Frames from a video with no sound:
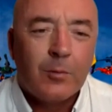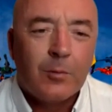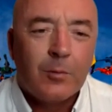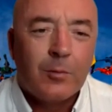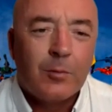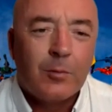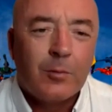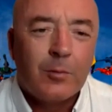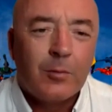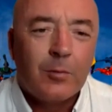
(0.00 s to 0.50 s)

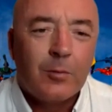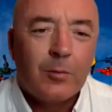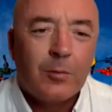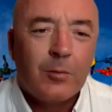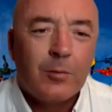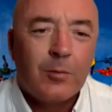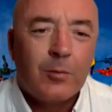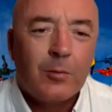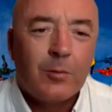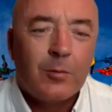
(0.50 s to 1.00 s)

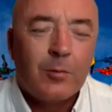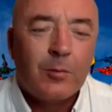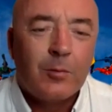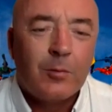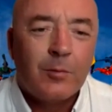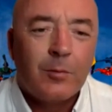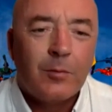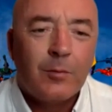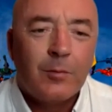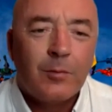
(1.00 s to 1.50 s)

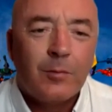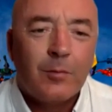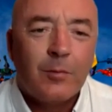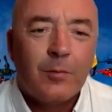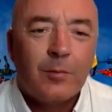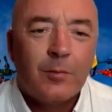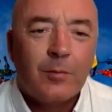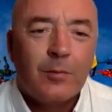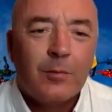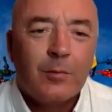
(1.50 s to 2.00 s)

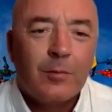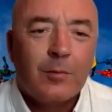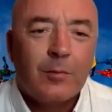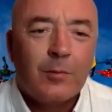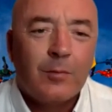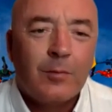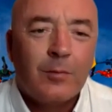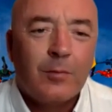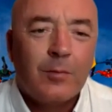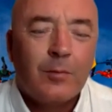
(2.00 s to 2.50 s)

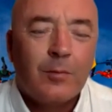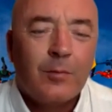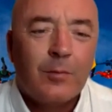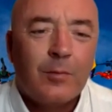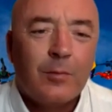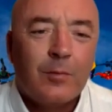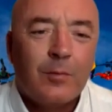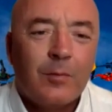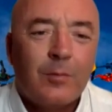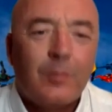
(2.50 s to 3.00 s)

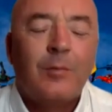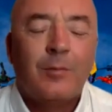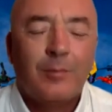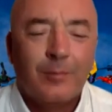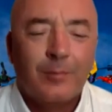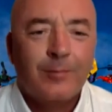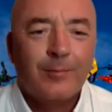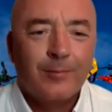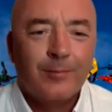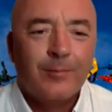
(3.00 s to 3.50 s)

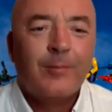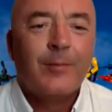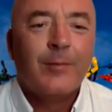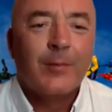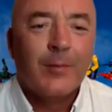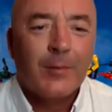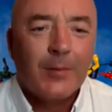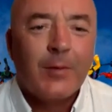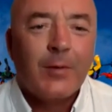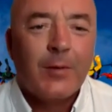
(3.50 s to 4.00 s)

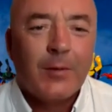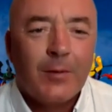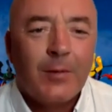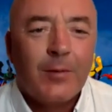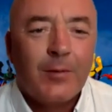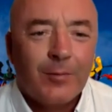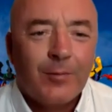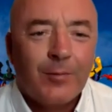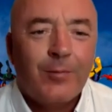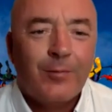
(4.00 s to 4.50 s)

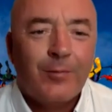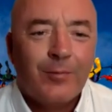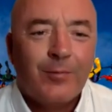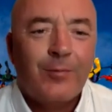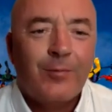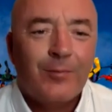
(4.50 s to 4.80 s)
(not speaking)